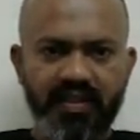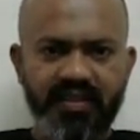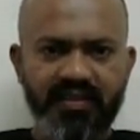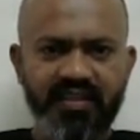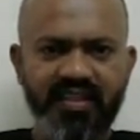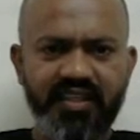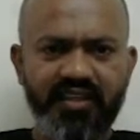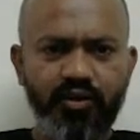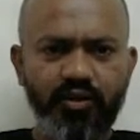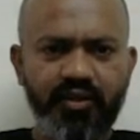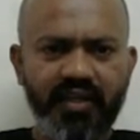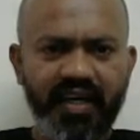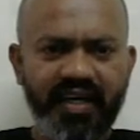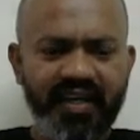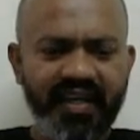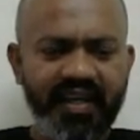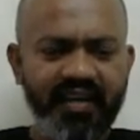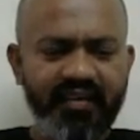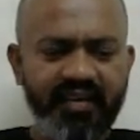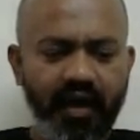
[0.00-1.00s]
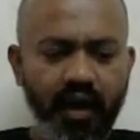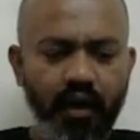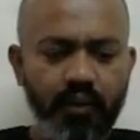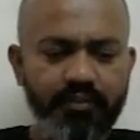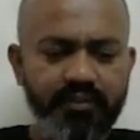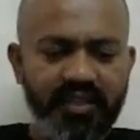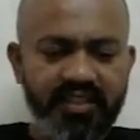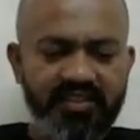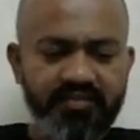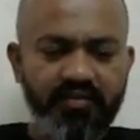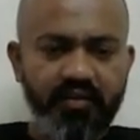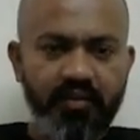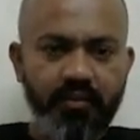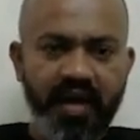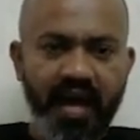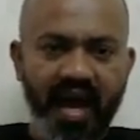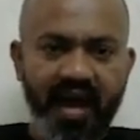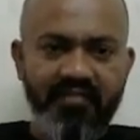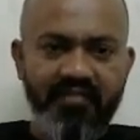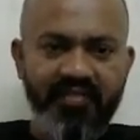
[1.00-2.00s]
The rotating objects will
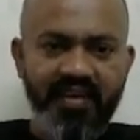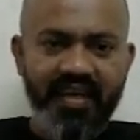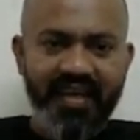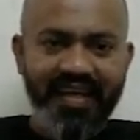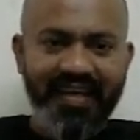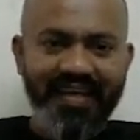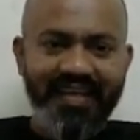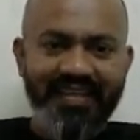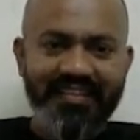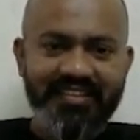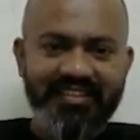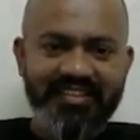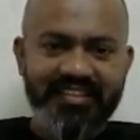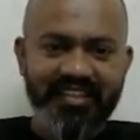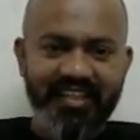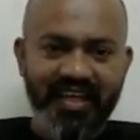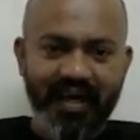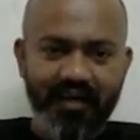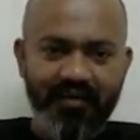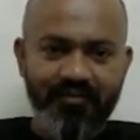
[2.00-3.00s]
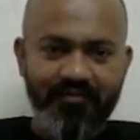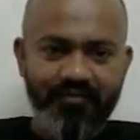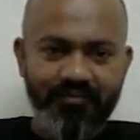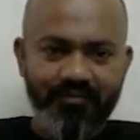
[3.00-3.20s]
be having inertia.